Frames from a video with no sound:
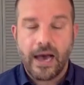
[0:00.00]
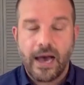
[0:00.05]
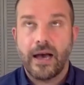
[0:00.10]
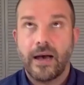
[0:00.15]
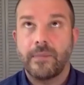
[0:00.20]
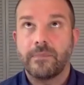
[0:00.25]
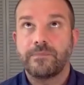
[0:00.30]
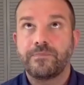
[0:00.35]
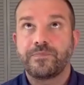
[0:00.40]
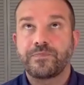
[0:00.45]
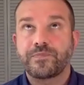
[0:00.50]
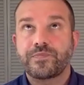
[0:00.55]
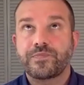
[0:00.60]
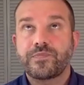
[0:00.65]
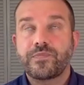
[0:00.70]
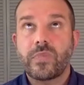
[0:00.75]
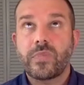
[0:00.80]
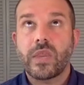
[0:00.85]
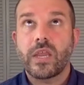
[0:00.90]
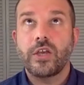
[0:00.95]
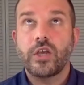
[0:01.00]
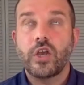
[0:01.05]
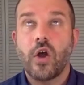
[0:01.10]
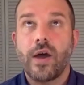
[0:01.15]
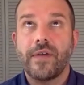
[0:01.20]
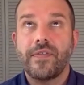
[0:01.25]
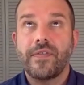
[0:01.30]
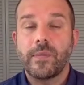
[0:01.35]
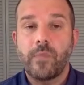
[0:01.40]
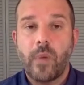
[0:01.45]

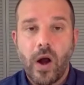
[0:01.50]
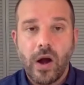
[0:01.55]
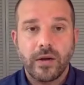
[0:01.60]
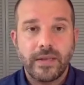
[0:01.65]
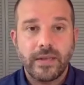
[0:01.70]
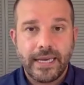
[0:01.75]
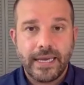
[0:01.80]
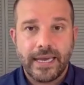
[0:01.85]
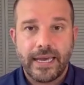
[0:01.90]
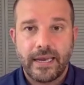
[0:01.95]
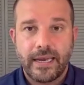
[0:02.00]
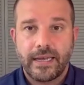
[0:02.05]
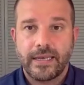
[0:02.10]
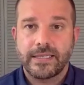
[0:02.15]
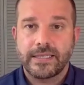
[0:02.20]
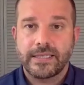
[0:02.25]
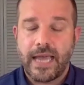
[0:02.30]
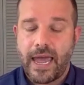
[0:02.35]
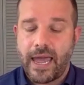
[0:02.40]
I think partly it's